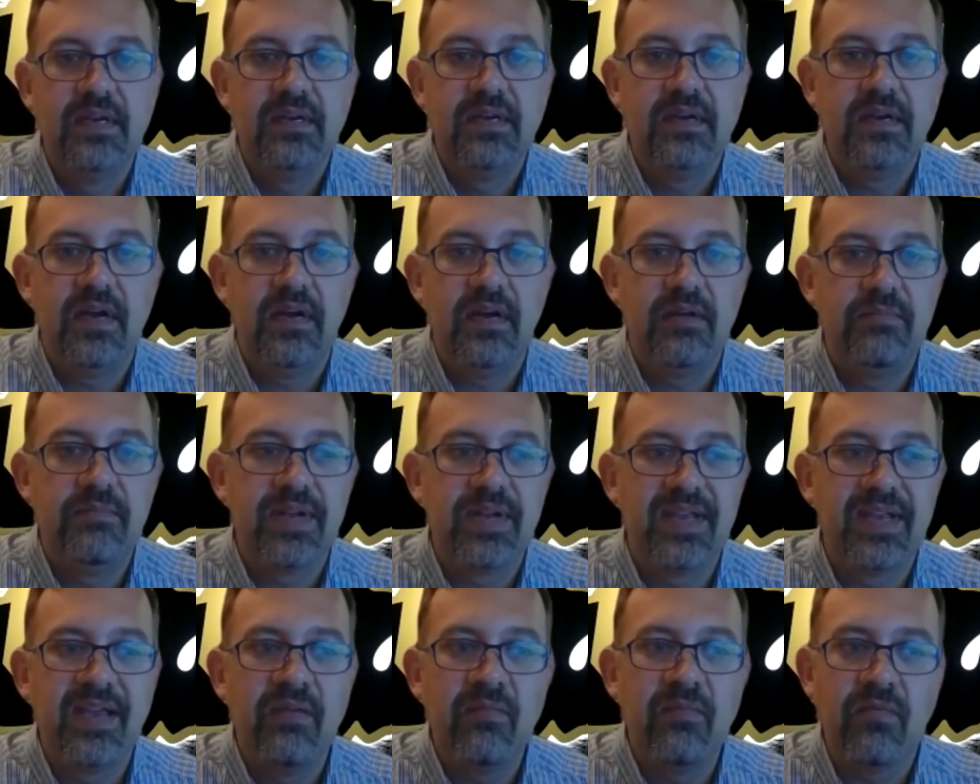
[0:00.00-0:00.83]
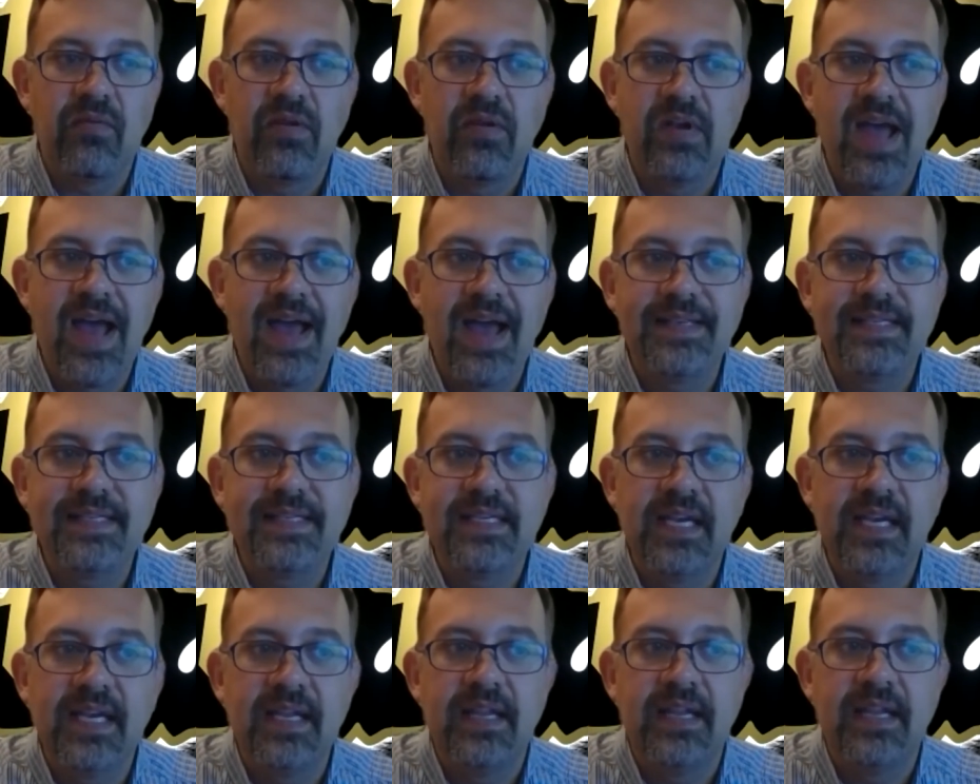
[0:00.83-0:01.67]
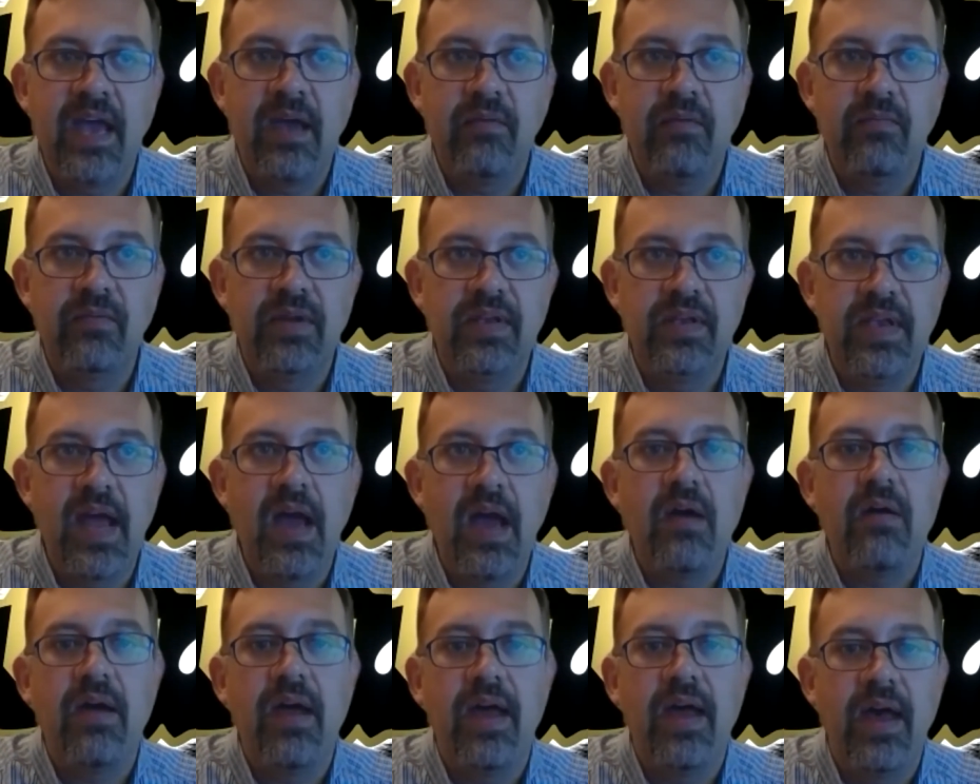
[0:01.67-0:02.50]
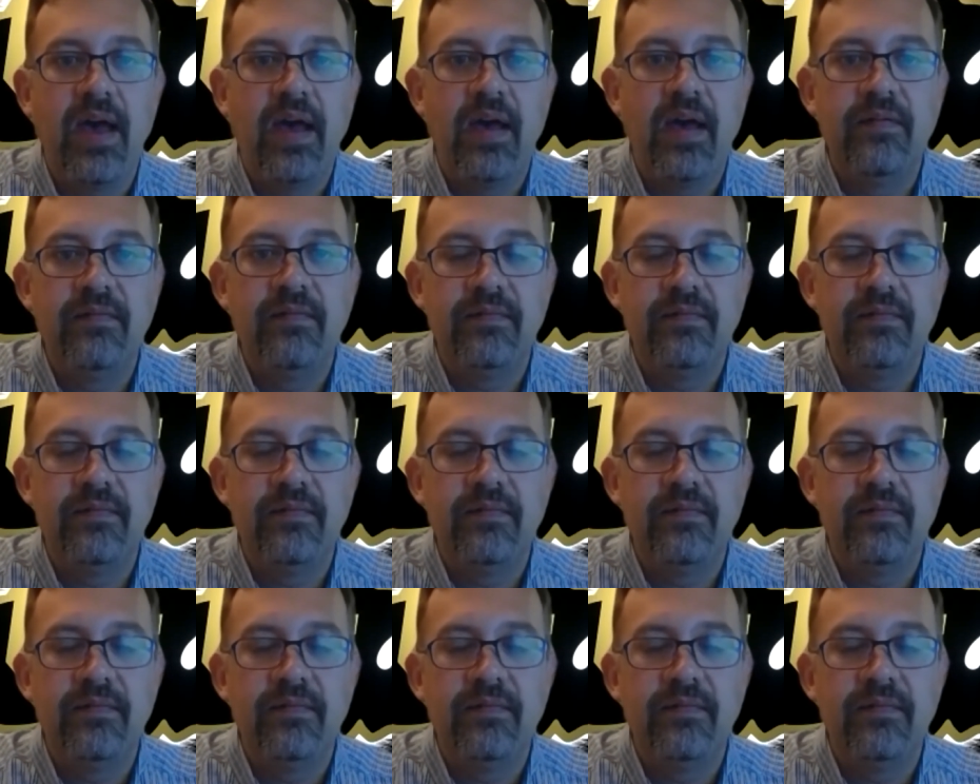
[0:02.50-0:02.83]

But again, we're not seeing that. We now have,